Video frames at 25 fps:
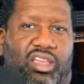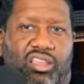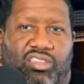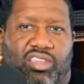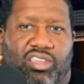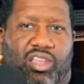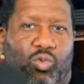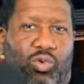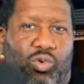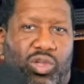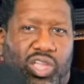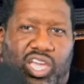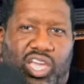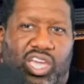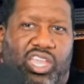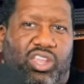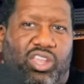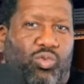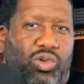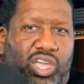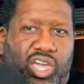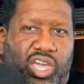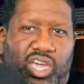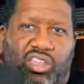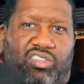He said, "We get
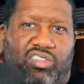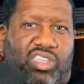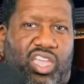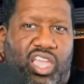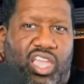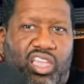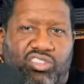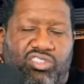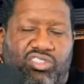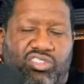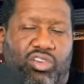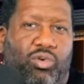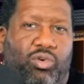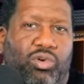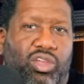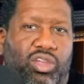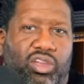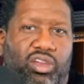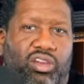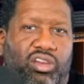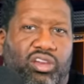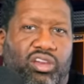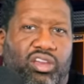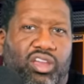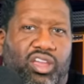we get a say so
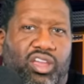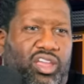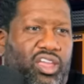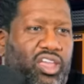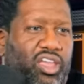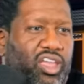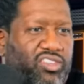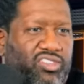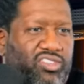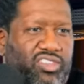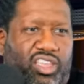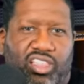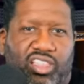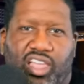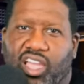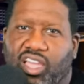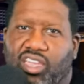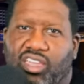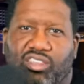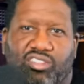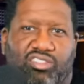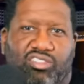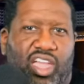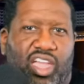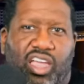here." It's
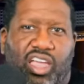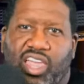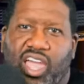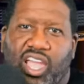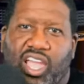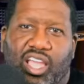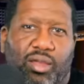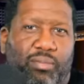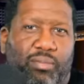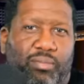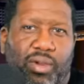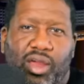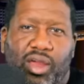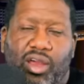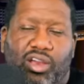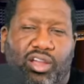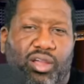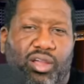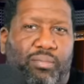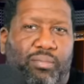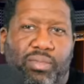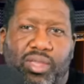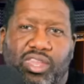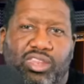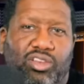like it sounds like
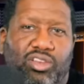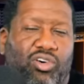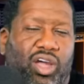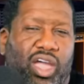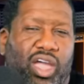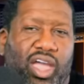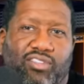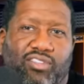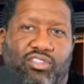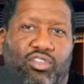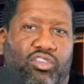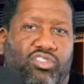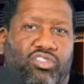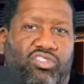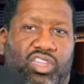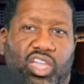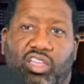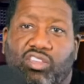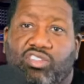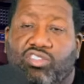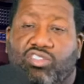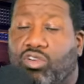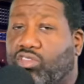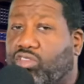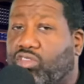America, men don't have no
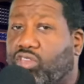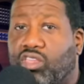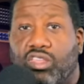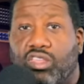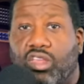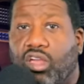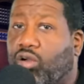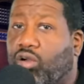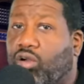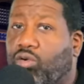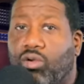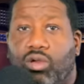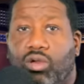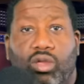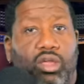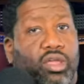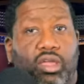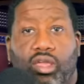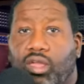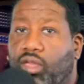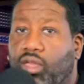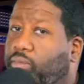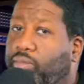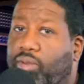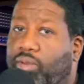say so. I said, "No,
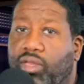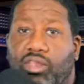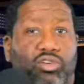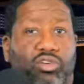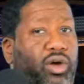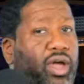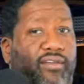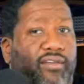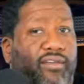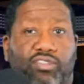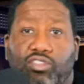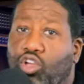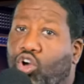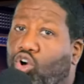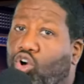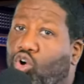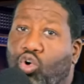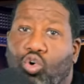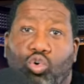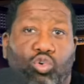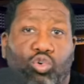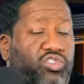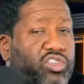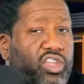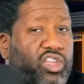men don't have
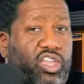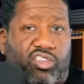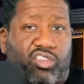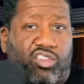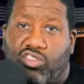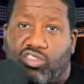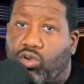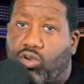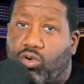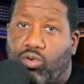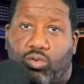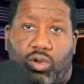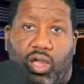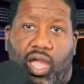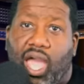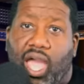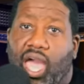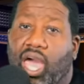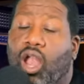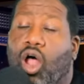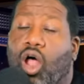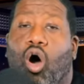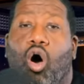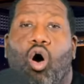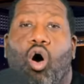no say so
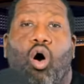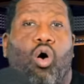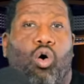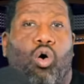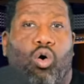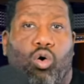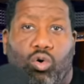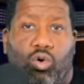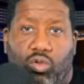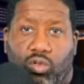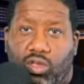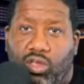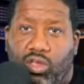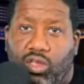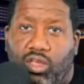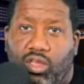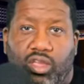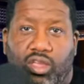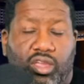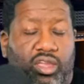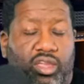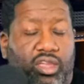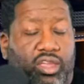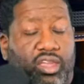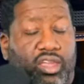at all."
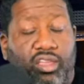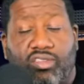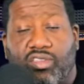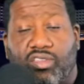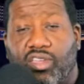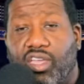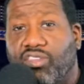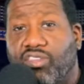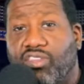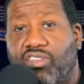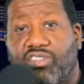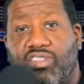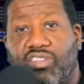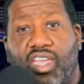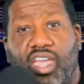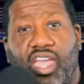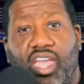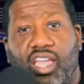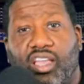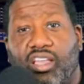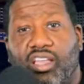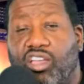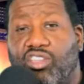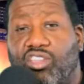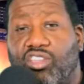He said, "That's a
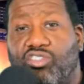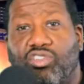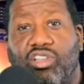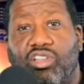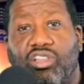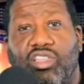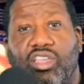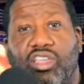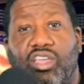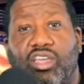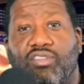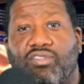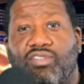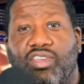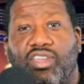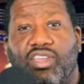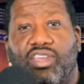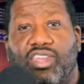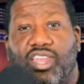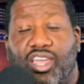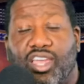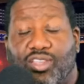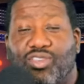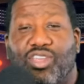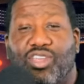sad country to live
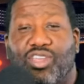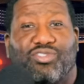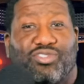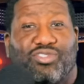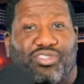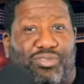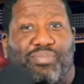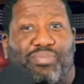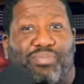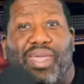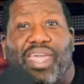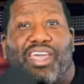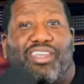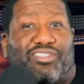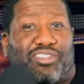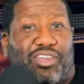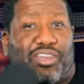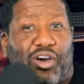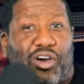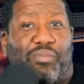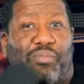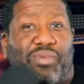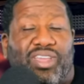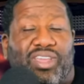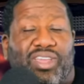in." That's, that's this man
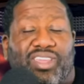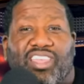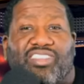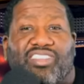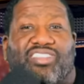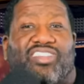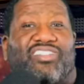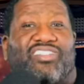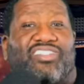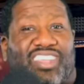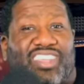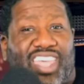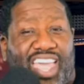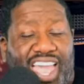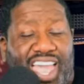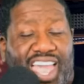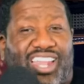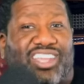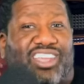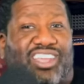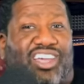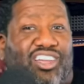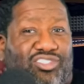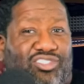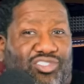told me. That's a
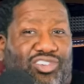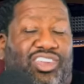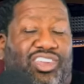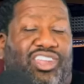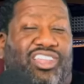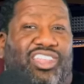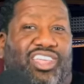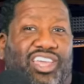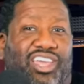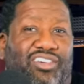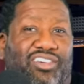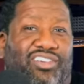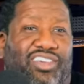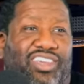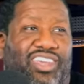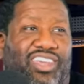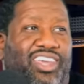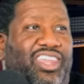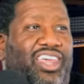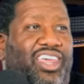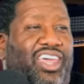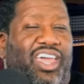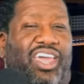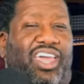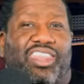sad country to live
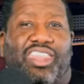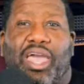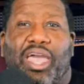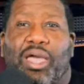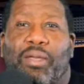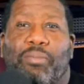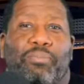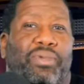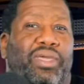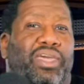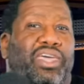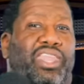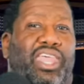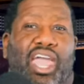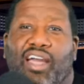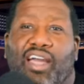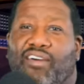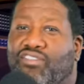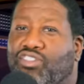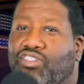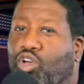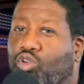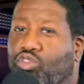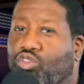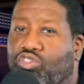in that men
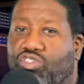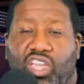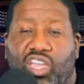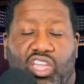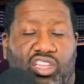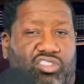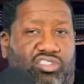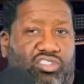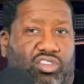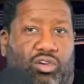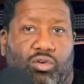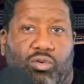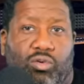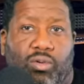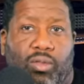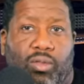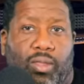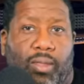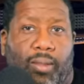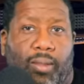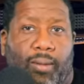have no say so.